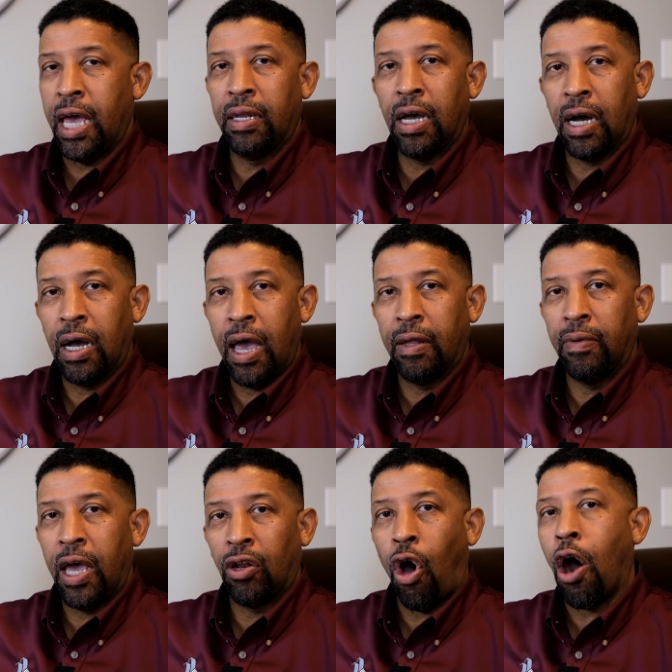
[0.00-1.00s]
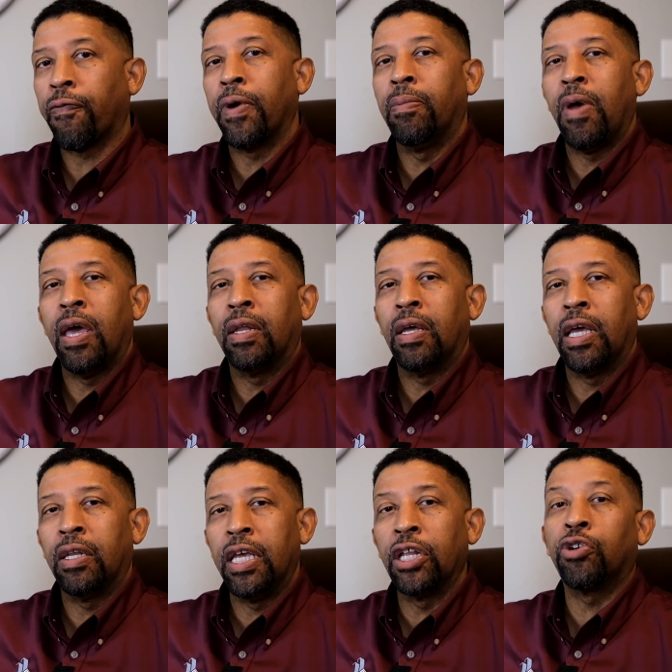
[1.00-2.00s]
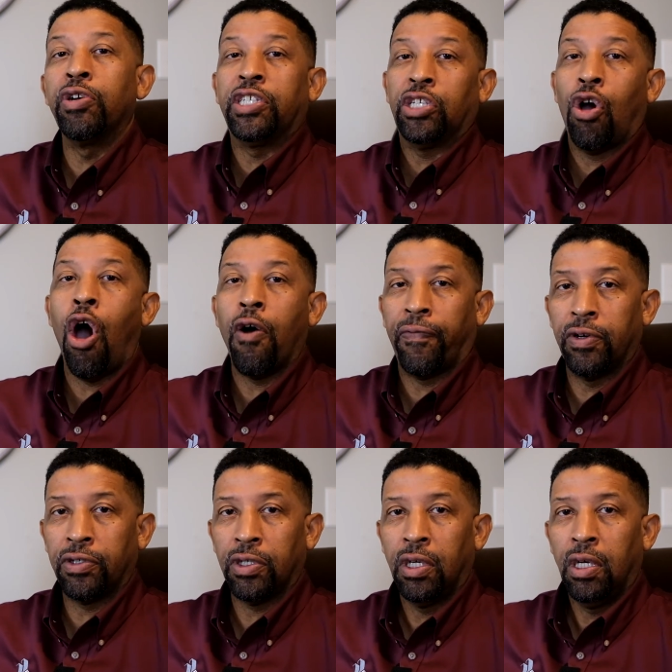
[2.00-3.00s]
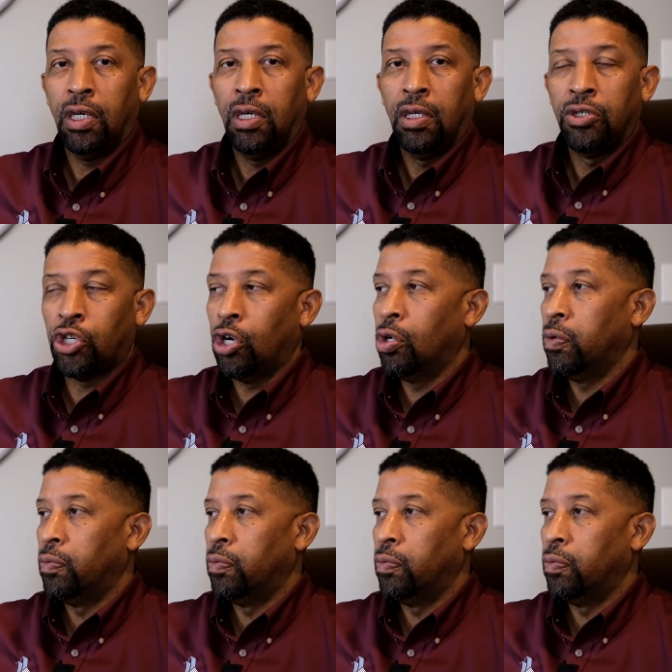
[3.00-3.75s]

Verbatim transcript: and uh, and, and, off, and, and, and increasing offers. So